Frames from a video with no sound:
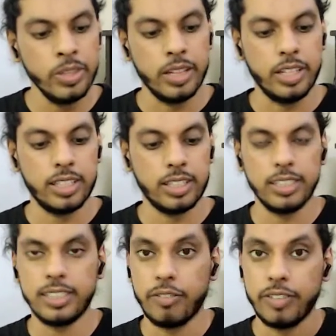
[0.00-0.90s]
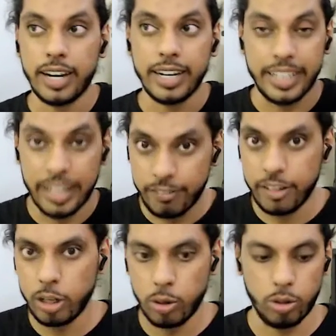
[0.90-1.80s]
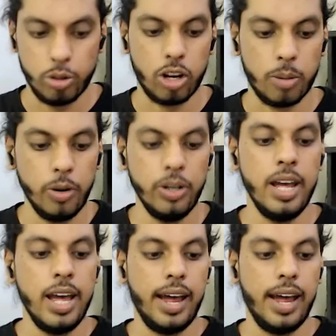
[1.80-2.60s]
These are the things that we are definitely going to talk about.